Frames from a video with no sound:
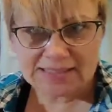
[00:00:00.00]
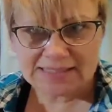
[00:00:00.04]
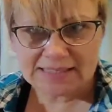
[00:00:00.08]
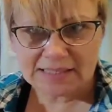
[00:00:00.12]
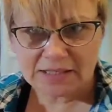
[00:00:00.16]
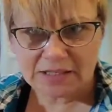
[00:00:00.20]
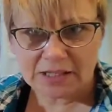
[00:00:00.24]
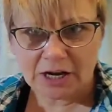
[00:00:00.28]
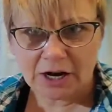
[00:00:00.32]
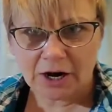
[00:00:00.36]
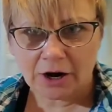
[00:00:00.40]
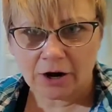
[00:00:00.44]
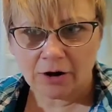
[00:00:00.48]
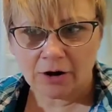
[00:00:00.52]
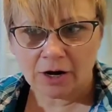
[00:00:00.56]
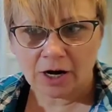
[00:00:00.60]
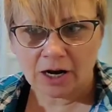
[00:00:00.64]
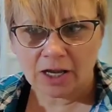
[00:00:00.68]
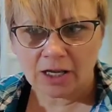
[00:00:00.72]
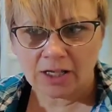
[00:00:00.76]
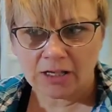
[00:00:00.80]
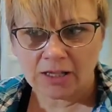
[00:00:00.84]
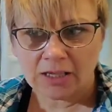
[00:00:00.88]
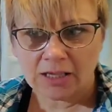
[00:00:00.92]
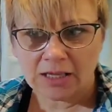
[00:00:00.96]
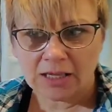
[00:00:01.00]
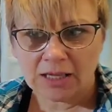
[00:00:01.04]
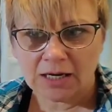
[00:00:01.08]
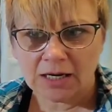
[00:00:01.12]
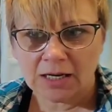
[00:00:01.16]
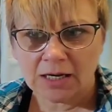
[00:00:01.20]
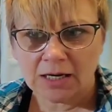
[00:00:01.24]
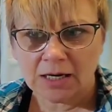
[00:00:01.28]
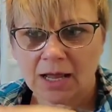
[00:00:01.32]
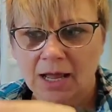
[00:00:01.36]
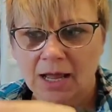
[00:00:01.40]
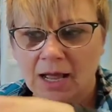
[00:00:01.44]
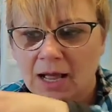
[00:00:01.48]
condiments in there,
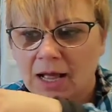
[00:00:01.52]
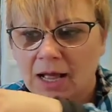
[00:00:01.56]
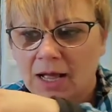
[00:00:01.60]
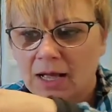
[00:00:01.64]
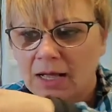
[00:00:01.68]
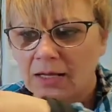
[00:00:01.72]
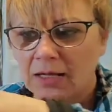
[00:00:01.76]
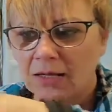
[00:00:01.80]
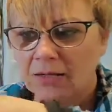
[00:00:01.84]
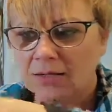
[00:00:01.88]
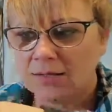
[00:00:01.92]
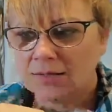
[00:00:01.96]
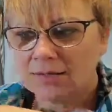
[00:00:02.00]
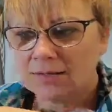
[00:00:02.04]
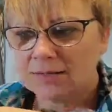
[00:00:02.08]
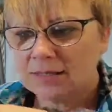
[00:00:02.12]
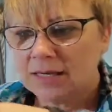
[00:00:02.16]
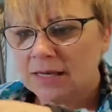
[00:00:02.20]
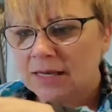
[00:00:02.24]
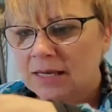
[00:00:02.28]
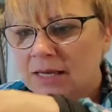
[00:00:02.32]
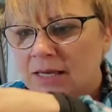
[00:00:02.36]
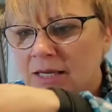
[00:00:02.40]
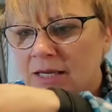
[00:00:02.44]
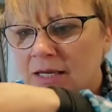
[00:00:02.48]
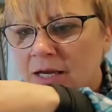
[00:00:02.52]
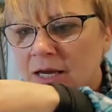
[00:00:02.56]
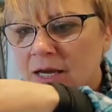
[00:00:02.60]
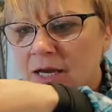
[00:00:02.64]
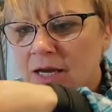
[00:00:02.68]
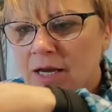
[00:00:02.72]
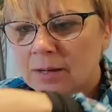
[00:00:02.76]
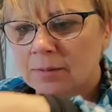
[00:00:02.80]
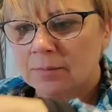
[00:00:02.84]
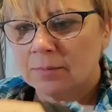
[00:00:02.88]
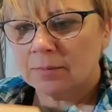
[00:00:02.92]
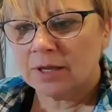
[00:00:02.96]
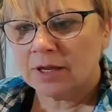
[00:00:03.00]
and then it has
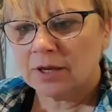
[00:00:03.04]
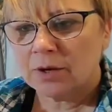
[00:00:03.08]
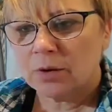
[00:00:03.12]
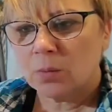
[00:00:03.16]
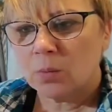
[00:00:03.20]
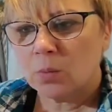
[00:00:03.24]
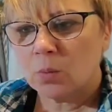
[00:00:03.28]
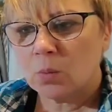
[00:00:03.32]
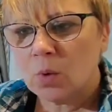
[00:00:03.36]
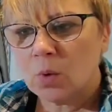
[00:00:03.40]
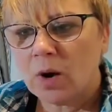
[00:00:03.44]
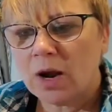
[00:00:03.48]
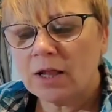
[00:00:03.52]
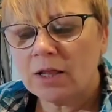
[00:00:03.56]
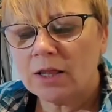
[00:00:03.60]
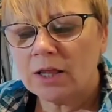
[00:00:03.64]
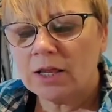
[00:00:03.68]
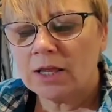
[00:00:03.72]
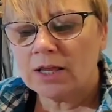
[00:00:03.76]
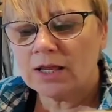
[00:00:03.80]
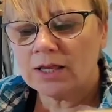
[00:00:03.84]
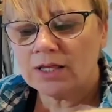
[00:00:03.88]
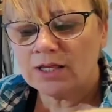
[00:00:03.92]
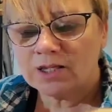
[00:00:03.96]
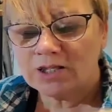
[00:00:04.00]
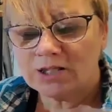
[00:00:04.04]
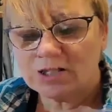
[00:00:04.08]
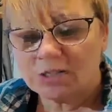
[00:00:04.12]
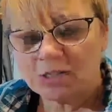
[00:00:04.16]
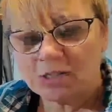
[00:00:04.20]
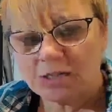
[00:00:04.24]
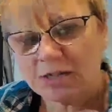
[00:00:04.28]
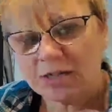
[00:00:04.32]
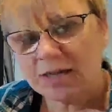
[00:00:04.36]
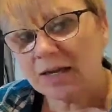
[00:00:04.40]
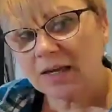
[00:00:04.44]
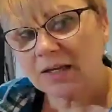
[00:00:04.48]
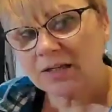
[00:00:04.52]
like
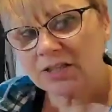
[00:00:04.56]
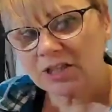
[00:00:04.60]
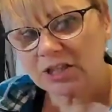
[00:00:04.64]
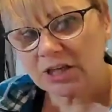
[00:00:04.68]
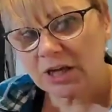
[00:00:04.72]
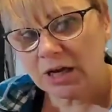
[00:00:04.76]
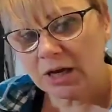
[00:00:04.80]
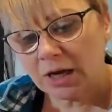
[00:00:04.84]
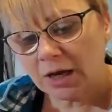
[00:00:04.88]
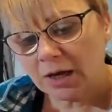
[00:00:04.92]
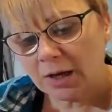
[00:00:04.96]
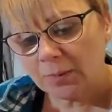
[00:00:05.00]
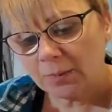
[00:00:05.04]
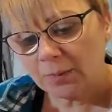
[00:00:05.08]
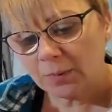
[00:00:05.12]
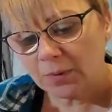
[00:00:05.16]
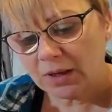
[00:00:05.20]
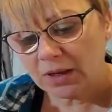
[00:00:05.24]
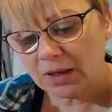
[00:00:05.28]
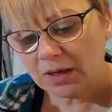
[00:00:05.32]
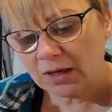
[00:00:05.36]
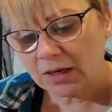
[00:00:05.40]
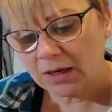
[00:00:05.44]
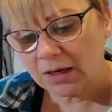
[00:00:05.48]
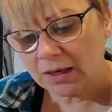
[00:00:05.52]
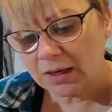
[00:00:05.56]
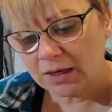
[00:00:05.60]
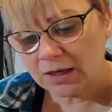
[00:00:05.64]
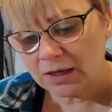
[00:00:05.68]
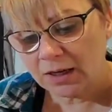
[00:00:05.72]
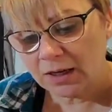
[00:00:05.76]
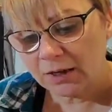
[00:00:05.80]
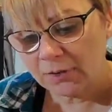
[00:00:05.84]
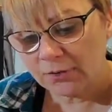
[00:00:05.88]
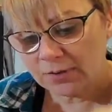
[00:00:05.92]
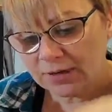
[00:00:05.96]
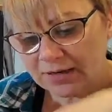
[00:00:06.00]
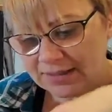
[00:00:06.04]
relish and ketchup,
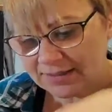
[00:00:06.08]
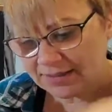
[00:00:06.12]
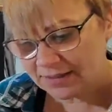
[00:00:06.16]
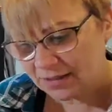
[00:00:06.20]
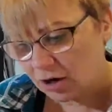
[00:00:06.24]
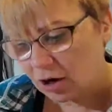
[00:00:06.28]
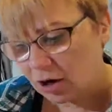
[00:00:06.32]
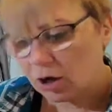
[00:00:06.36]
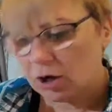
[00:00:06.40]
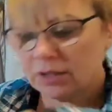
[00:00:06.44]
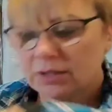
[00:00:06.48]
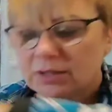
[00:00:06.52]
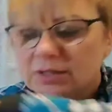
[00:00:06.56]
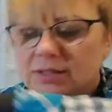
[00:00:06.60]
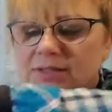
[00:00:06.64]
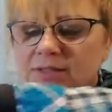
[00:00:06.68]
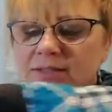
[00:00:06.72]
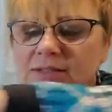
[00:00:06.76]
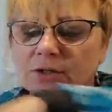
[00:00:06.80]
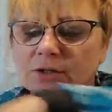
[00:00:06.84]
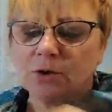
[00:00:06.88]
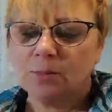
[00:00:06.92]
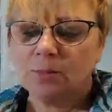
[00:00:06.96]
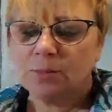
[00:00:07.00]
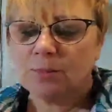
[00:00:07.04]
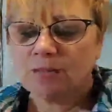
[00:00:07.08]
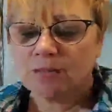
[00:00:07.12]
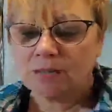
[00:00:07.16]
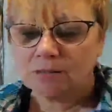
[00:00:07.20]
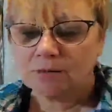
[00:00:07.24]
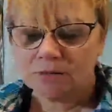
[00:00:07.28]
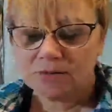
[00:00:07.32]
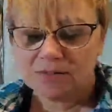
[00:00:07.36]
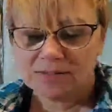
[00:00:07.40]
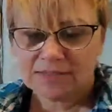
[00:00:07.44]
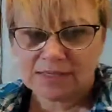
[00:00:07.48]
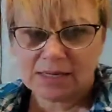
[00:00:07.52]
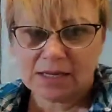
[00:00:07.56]
and and it's on
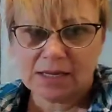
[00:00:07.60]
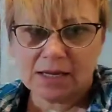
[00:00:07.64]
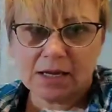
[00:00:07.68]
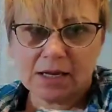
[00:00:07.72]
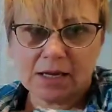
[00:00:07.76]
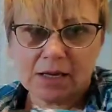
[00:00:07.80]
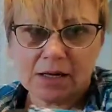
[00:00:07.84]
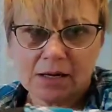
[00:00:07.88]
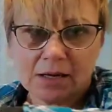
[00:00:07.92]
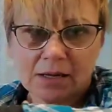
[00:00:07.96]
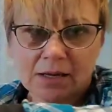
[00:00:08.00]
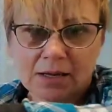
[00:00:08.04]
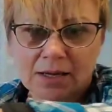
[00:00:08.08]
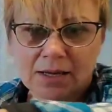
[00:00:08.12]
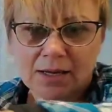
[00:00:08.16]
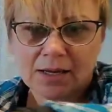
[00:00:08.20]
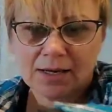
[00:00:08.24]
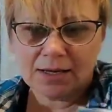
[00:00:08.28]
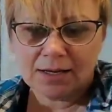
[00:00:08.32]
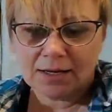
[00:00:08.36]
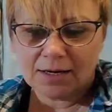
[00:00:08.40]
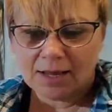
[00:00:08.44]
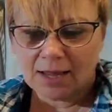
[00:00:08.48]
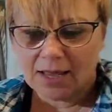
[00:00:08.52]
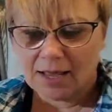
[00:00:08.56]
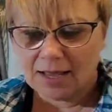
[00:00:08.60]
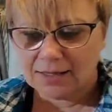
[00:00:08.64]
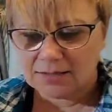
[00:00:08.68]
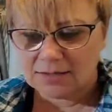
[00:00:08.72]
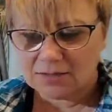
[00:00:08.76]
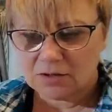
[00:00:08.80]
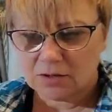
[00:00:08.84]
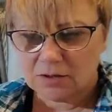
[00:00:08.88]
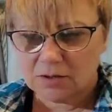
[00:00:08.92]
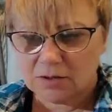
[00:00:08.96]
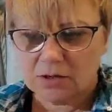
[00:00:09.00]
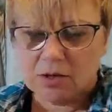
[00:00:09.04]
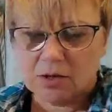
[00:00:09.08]
this little metal stand,
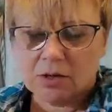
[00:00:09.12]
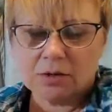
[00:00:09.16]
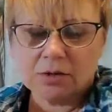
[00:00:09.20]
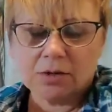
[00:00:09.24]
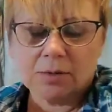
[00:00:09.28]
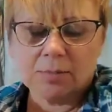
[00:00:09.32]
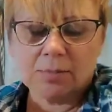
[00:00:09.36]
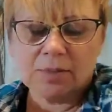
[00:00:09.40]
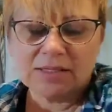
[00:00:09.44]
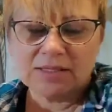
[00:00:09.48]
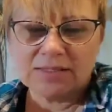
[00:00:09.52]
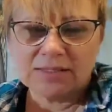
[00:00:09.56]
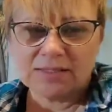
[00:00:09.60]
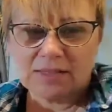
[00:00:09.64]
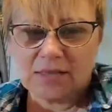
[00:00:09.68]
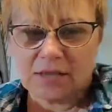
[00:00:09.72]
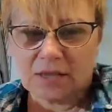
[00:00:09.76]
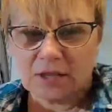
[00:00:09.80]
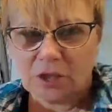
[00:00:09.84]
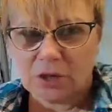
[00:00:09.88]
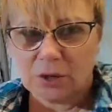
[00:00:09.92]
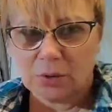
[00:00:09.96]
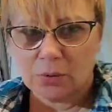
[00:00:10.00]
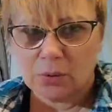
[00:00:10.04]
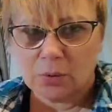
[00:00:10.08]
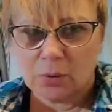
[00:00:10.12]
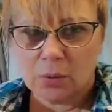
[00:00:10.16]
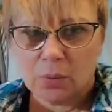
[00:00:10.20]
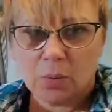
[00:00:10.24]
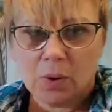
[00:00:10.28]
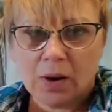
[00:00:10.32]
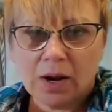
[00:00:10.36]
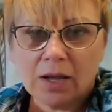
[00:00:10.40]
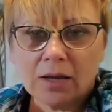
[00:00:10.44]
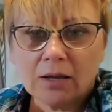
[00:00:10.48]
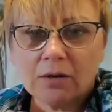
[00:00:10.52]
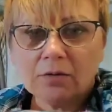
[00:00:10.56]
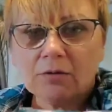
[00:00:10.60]
and it has all the condiments
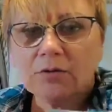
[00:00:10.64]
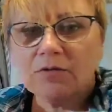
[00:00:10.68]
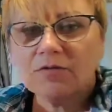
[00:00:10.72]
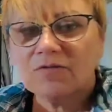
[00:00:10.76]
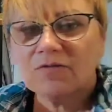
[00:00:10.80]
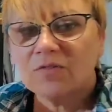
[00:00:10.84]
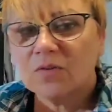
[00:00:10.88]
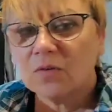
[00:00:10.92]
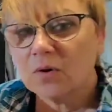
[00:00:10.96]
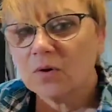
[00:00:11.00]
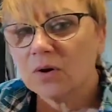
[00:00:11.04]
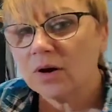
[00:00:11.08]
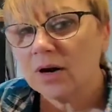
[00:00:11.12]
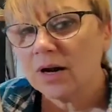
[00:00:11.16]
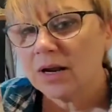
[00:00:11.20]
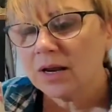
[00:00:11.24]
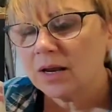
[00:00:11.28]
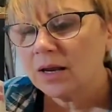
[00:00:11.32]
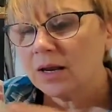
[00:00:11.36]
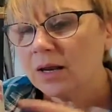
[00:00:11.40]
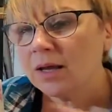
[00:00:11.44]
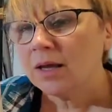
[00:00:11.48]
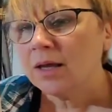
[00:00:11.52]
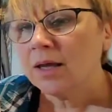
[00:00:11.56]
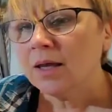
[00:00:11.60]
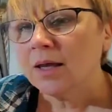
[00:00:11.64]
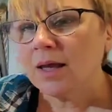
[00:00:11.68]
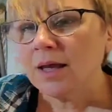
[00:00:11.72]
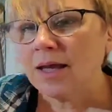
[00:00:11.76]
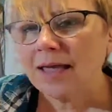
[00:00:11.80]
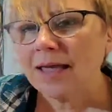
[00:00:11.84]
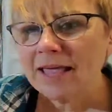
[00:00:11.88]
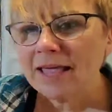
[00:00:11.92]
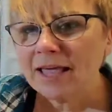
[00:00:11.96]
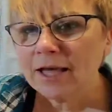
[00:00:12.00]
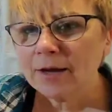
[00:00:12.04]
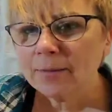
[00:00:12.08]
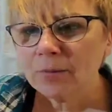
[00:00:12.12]
that go around for
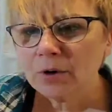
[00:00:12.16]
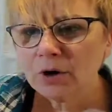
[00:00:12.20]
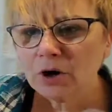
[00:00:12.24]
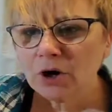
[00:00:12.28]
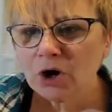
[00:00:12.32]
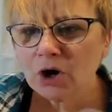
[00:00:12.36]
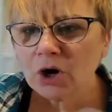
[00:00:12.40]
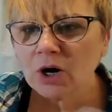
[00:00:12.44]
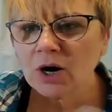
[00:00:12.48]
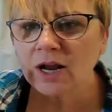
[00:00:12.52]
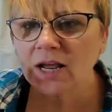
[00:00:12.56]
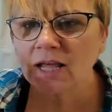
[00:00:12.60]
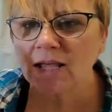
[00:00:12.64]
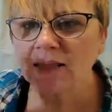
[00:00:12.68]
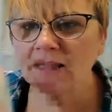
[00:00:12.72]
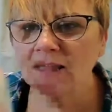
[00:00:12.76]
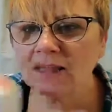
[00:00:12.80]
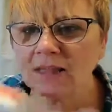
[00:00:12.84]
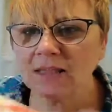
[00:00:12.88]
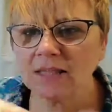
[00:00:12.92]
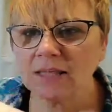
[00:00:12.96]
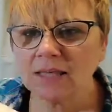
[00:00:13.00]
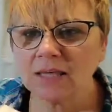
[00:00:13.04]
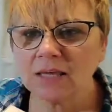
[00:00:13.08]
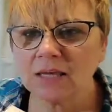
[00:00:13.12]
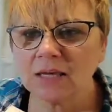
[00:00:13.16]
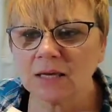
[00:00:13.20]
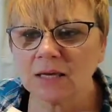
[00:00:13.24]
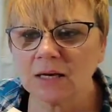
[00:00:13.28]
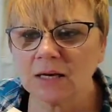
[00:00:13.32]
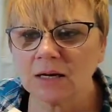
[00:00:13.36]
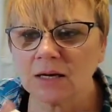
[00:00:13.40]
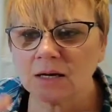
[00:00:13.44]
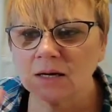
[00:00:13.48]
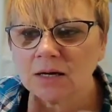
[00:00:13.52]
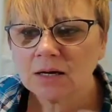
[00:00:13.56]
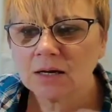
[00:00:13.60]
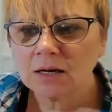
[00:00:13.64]
a hamburger.
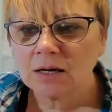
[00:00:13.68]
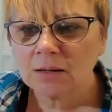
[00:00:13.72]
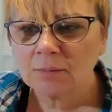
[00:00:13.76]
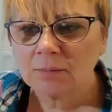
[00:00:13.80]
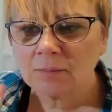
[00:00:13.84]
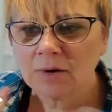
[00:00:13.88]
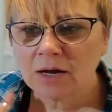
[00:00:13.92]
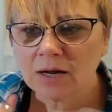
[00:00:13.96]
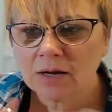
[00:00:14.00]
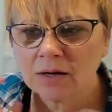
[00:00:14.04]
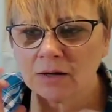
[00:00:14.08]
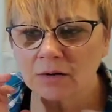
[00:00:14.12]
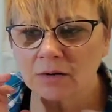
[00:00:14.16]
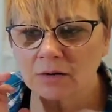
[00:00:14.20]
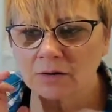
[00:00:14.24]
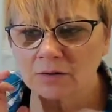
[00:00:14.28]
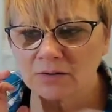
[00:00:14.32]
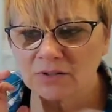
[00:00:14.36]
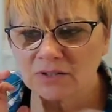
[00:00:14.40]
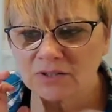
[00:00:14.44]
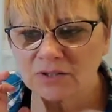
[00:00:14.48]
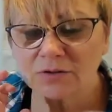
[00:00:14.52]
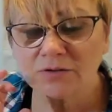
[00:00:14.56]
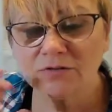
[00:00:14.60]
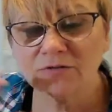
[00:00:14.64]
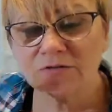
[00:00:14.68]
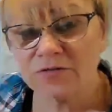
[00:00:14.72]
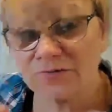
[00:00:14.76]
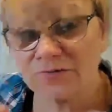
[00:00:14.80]
And then I